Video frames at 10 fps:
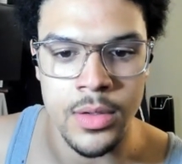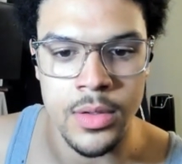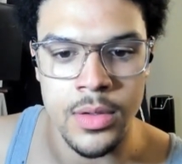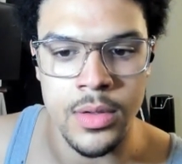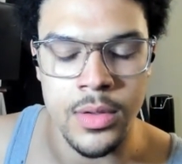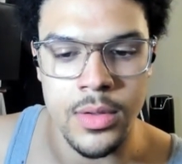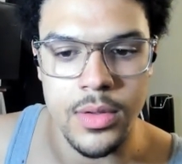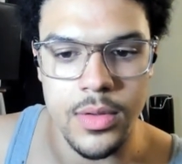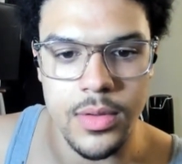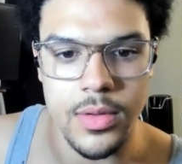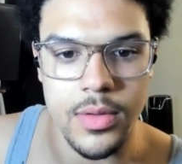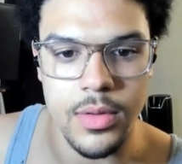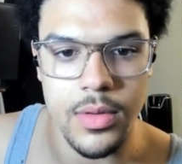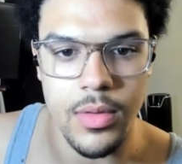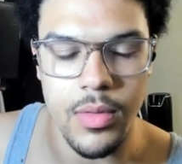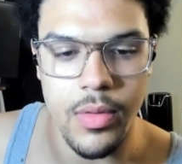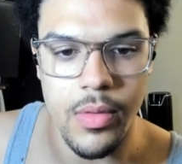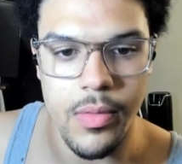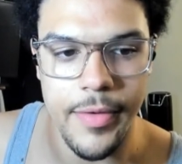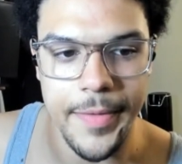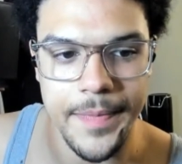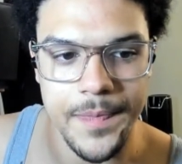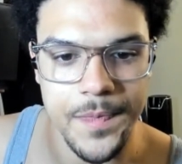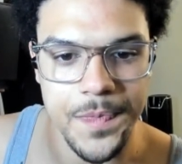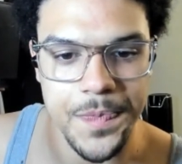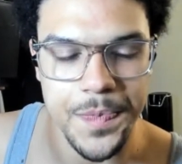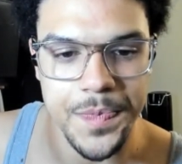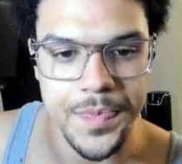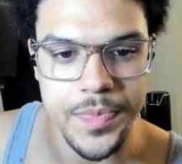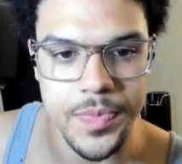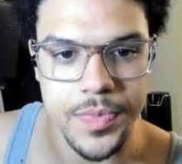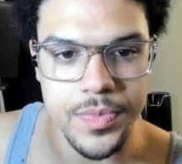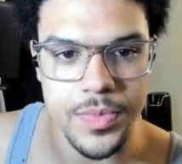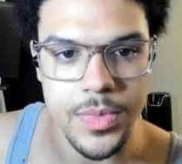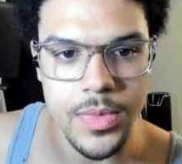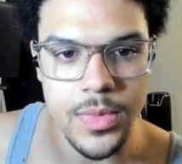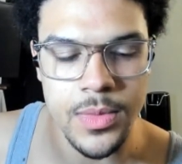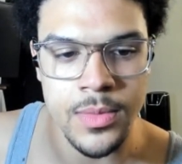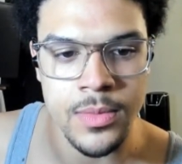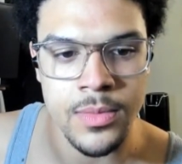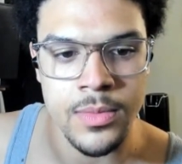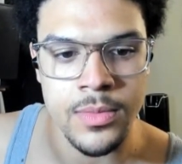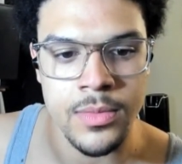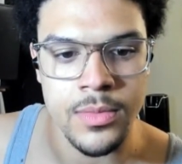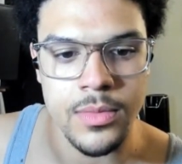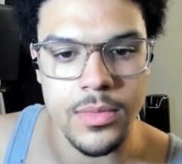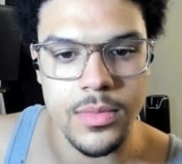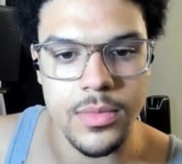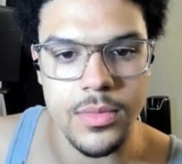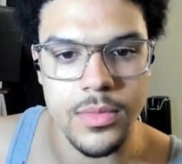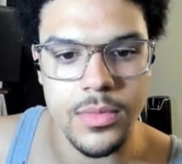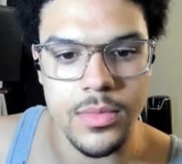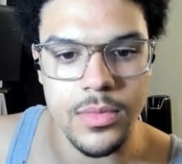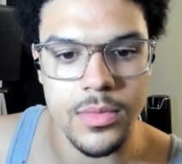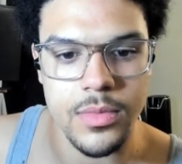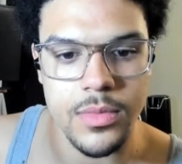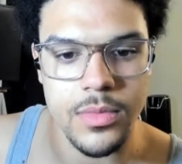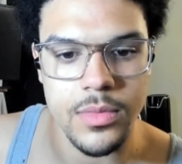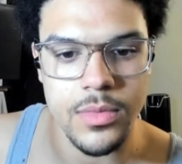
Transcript: (silence)